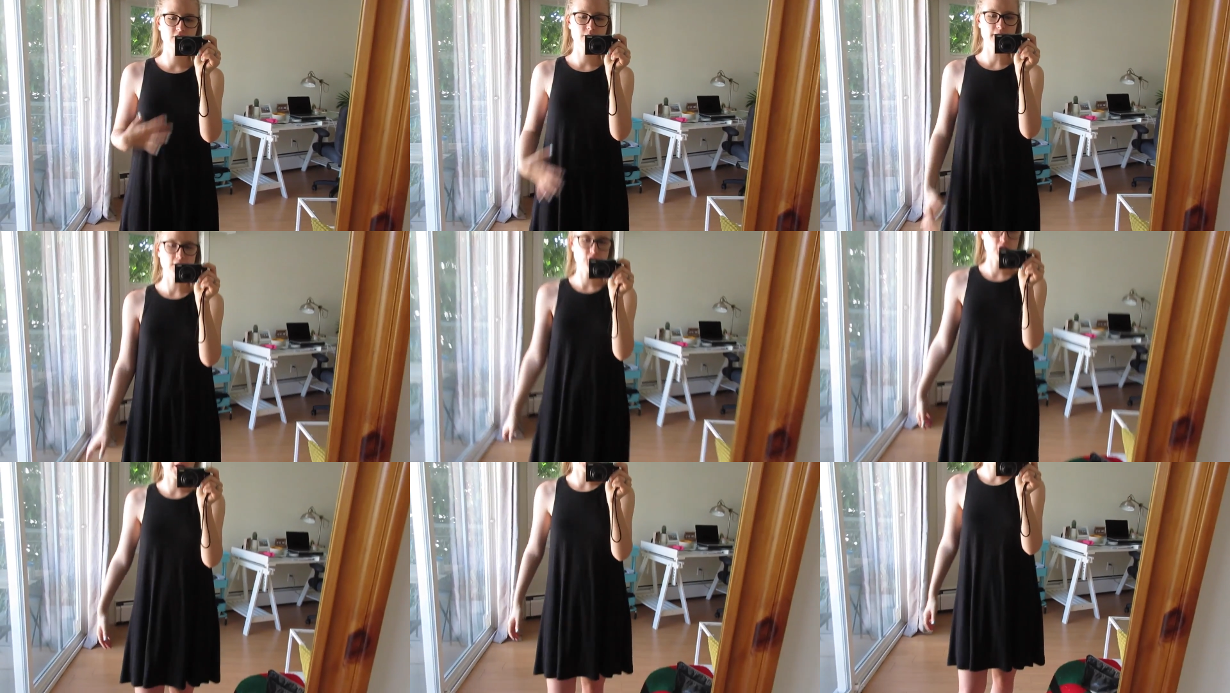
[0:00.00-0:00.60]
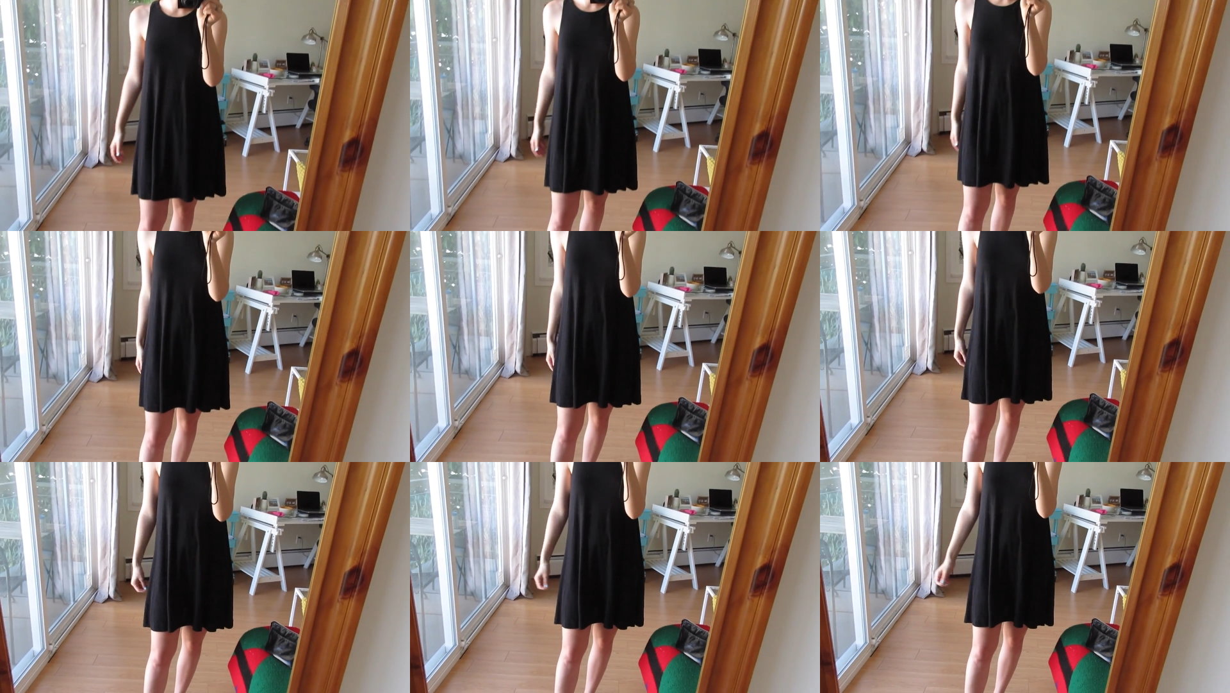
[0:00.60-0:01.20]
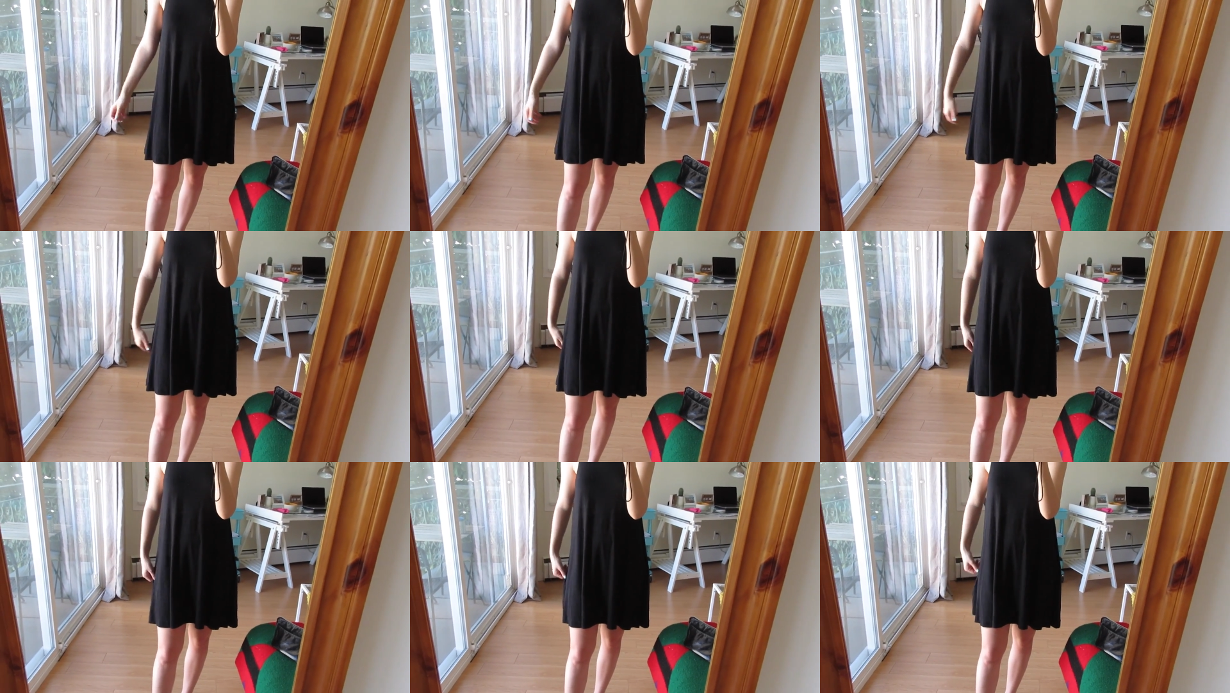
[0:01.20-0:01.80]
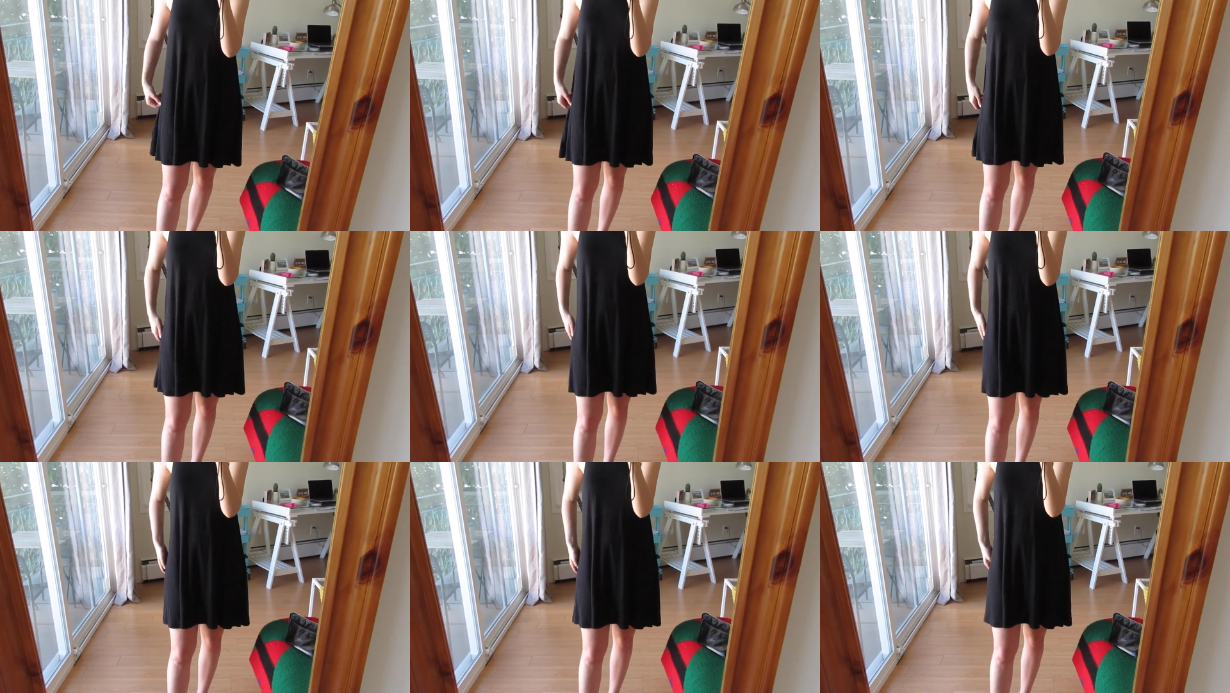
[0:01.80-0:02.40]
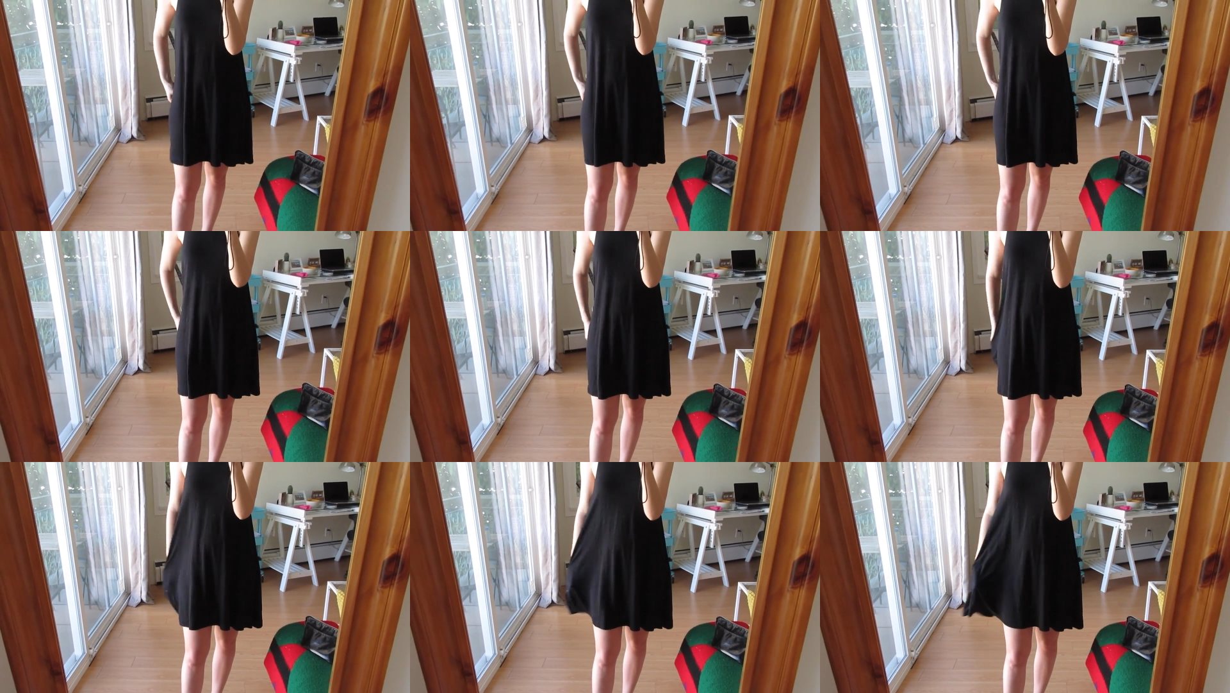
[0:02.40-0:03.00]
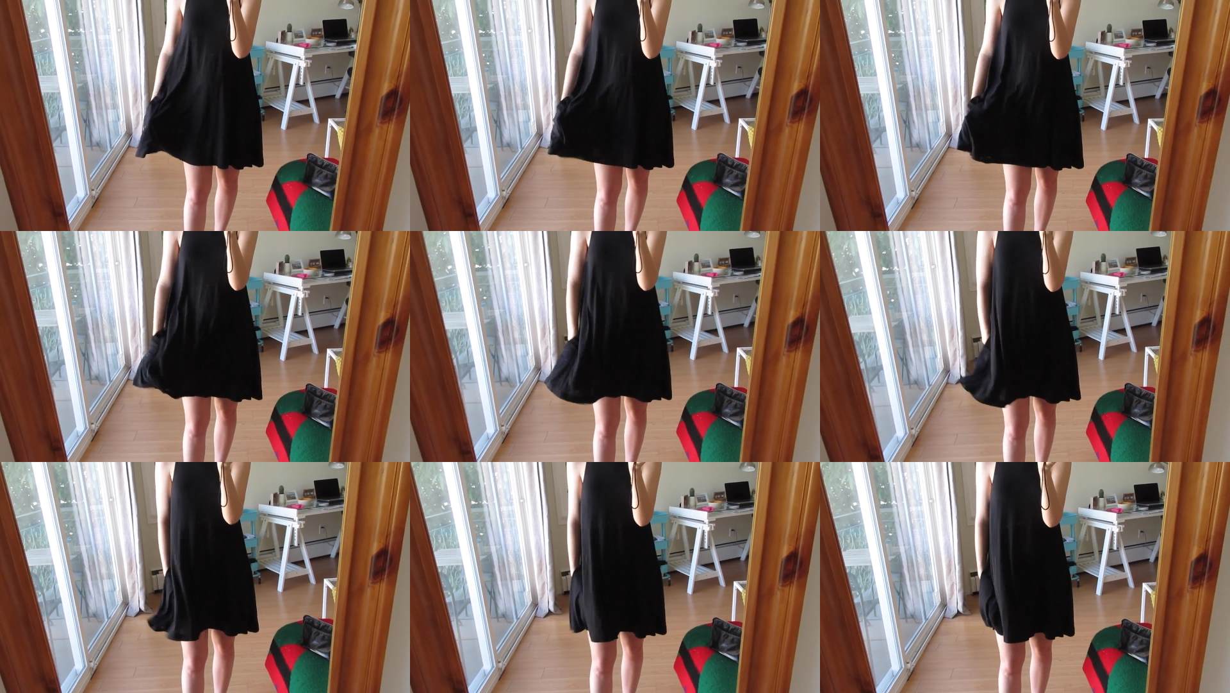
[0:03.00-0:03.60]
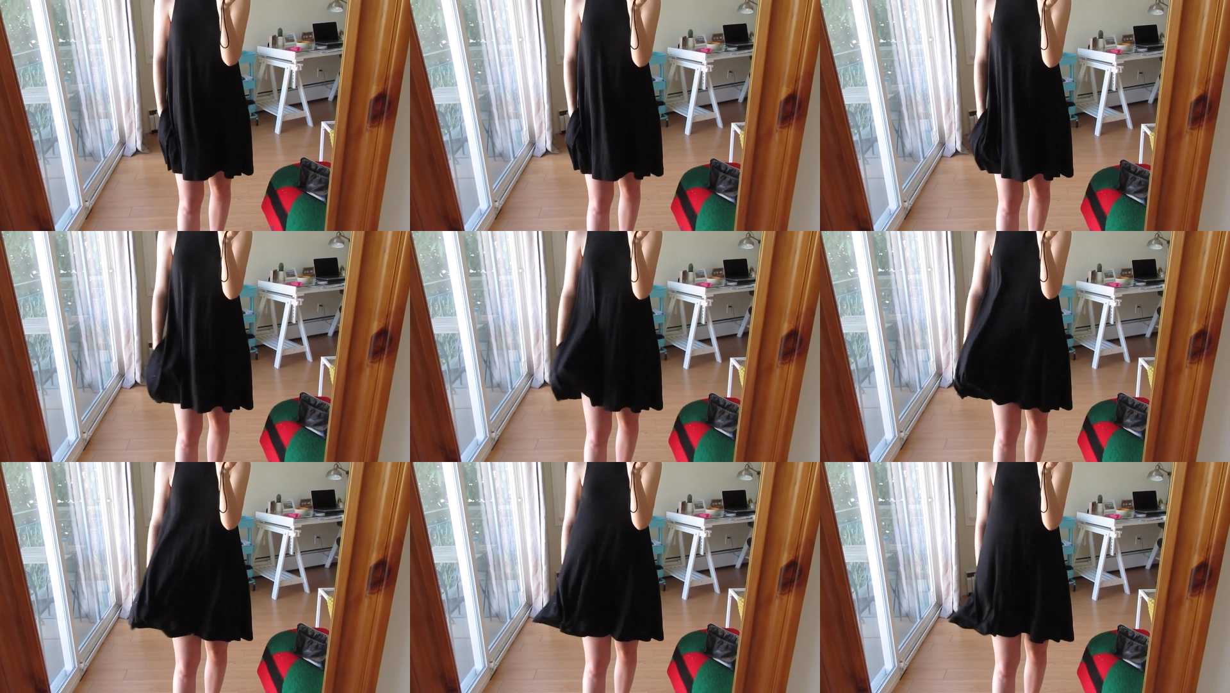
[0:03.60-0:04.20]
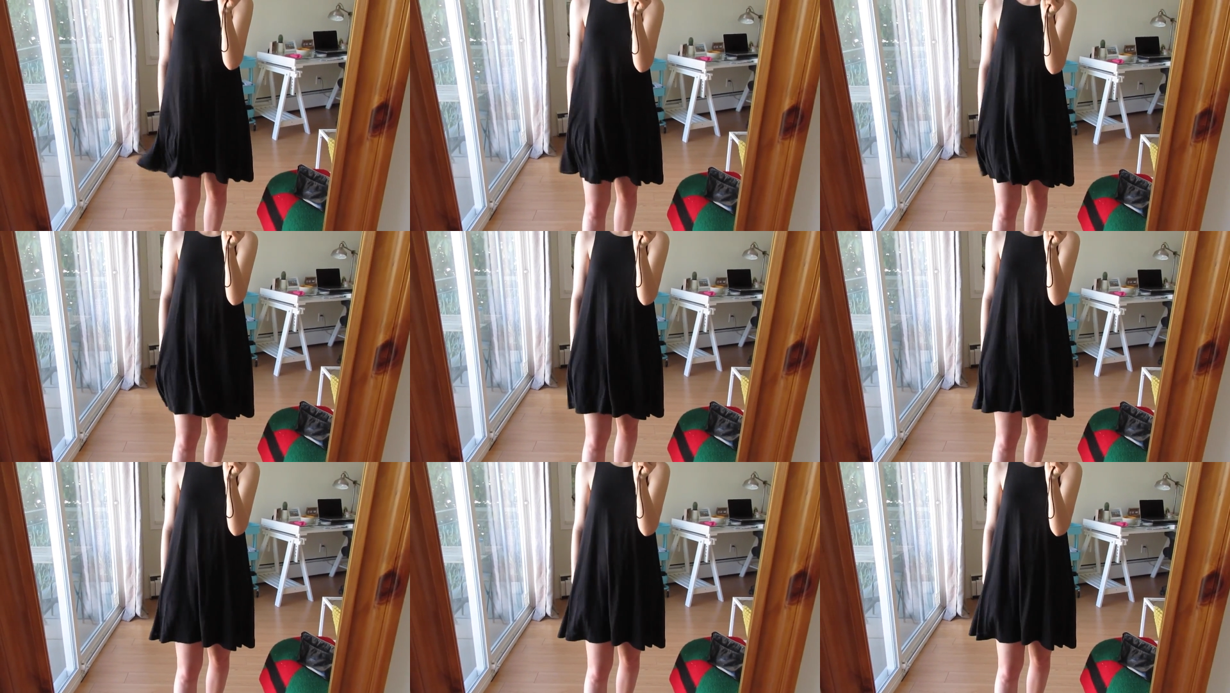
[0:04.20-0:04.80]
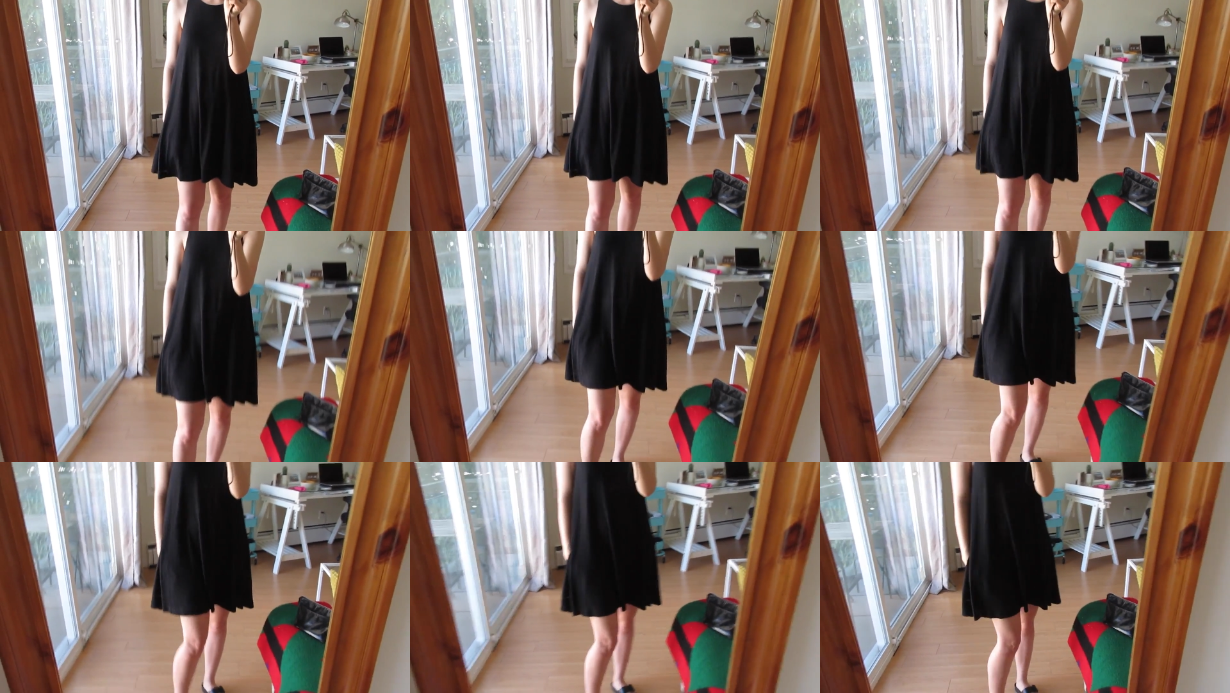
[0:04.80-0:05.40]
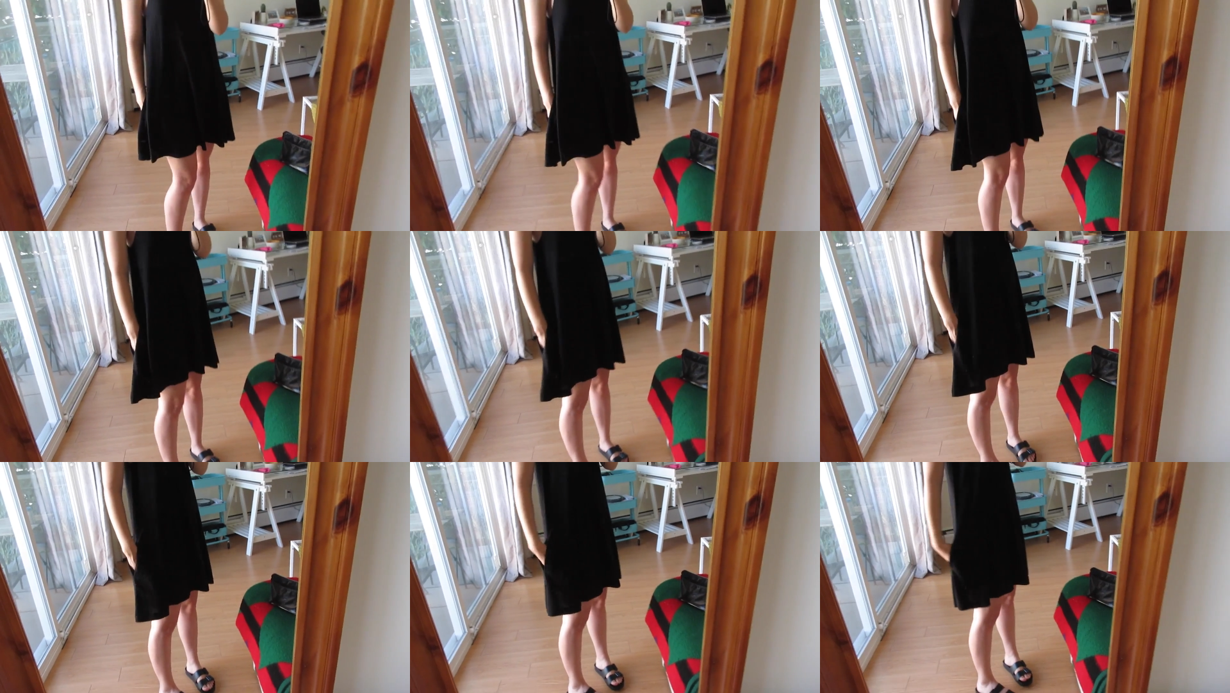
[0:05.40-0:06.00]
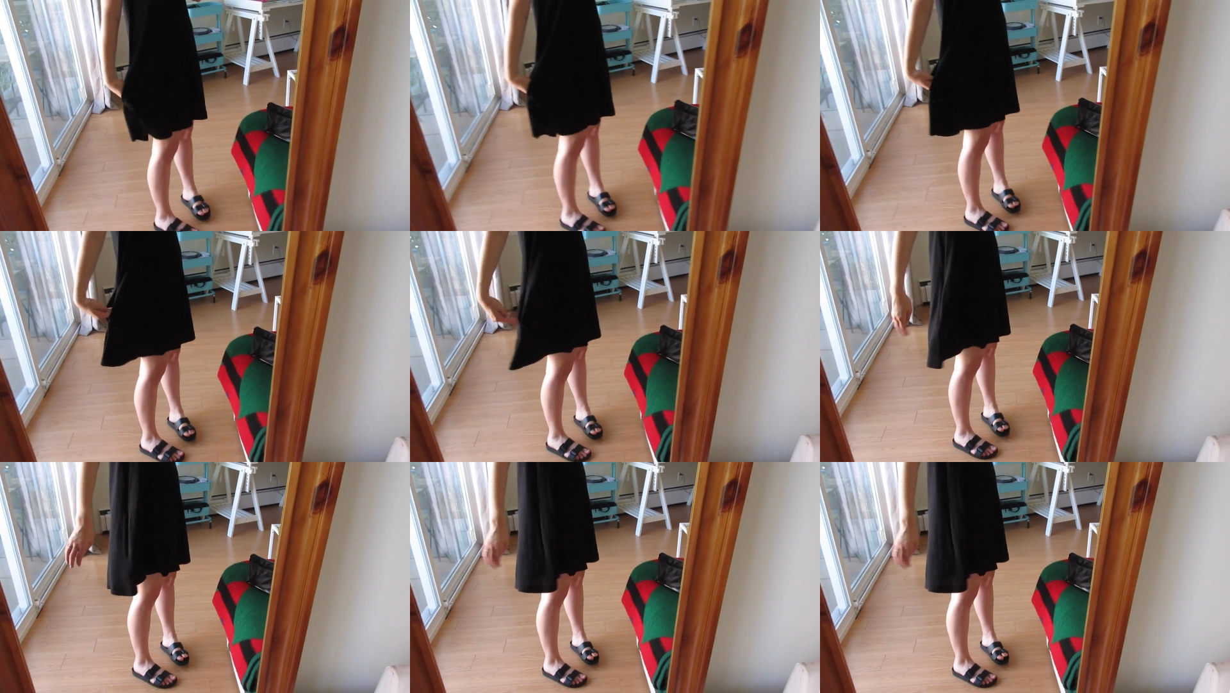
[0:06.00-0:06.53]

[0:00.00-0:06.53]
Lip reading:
Nobody's mouth can be seen.